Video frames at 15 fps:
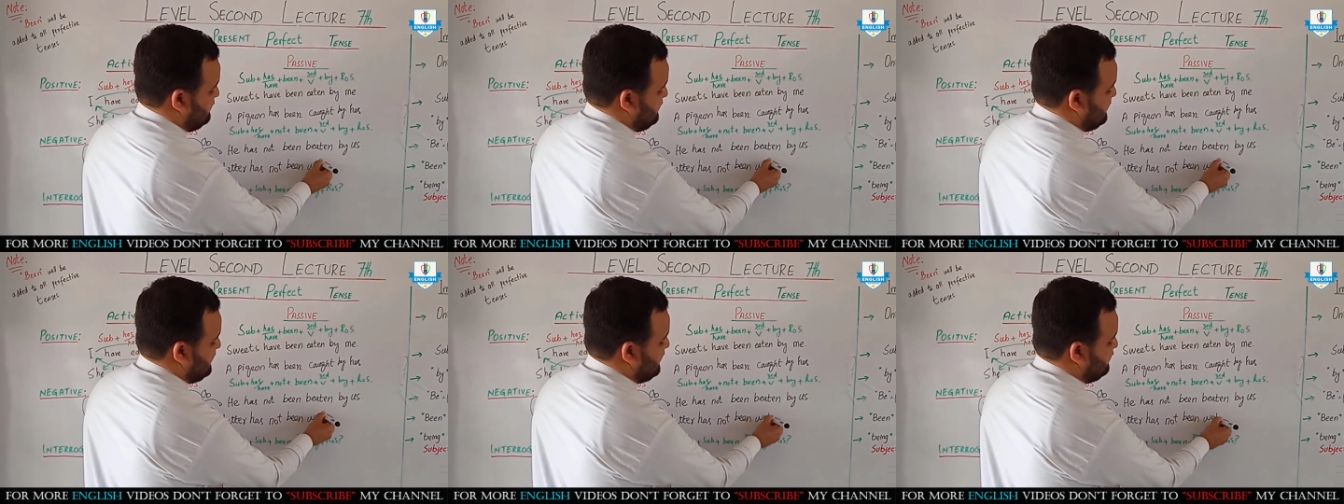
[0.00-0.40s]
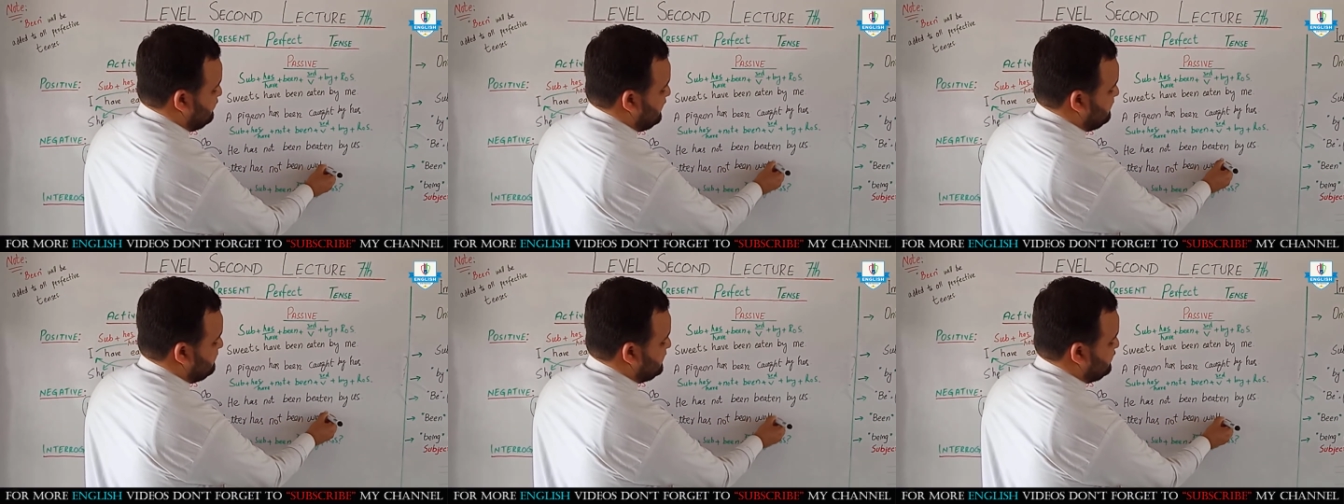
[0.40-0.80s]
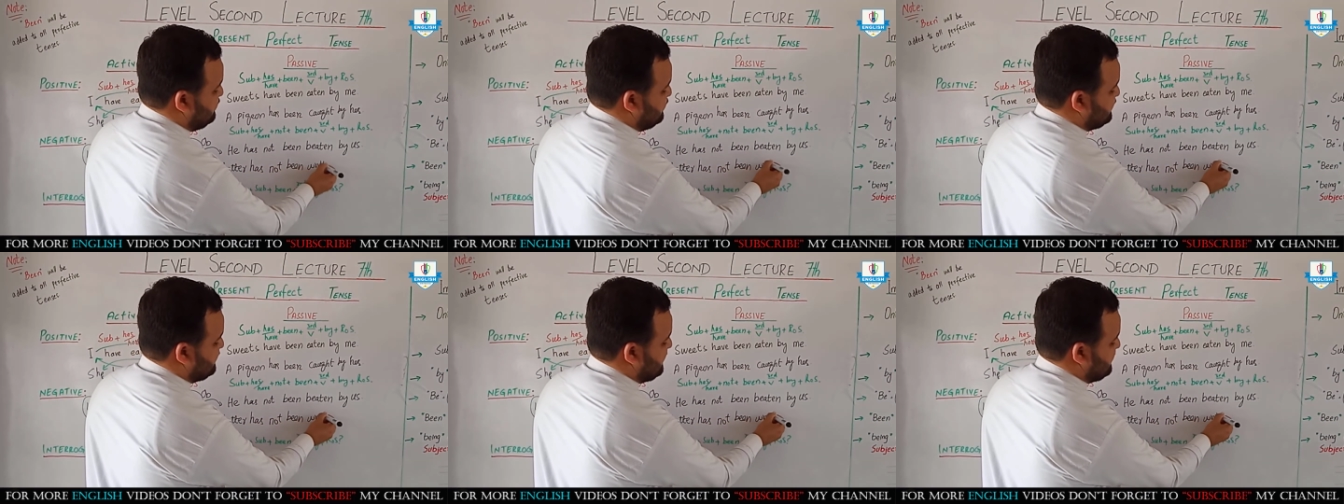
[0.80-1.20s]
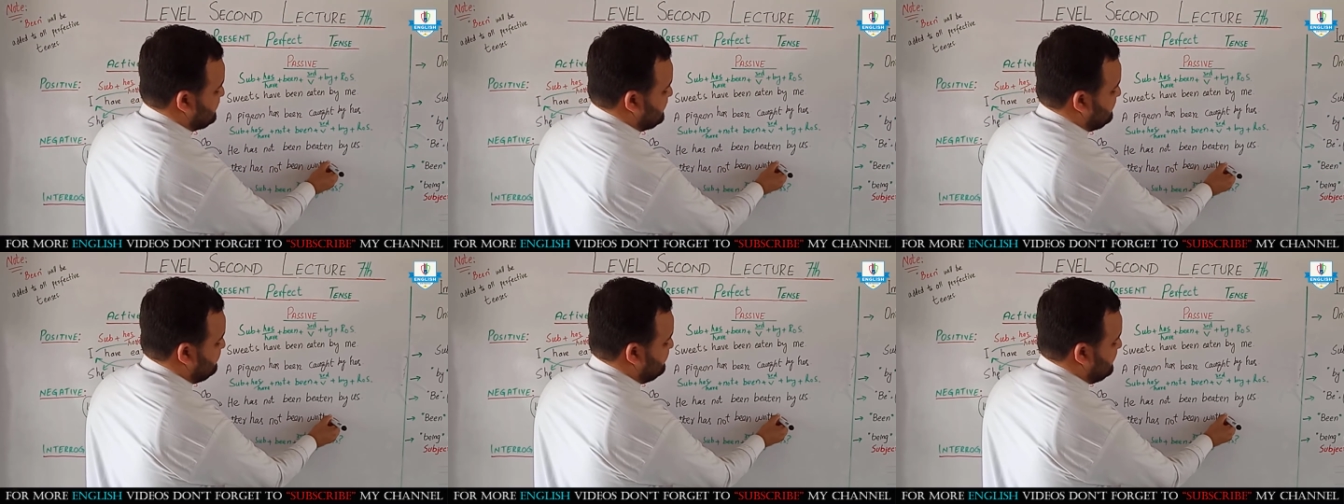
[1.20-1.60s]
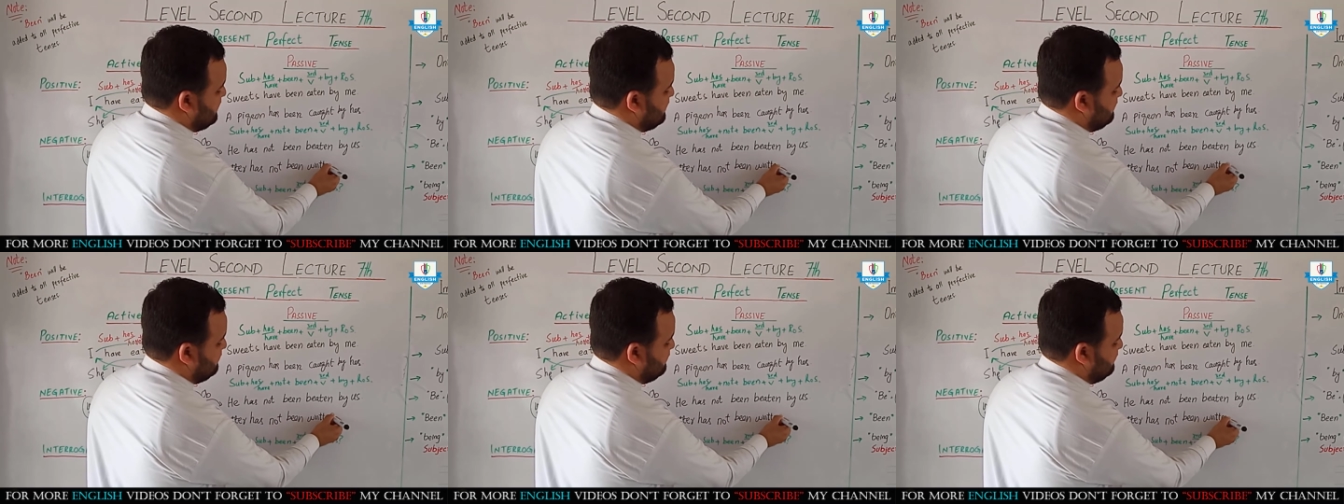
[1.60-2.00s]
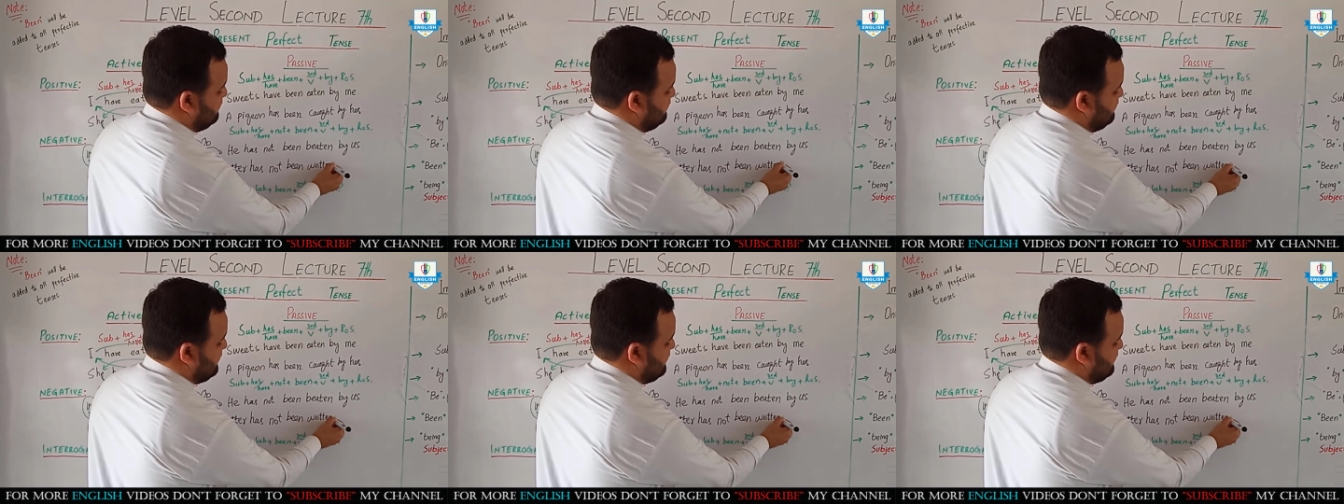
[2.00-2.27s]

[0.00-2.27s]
There will be no change in form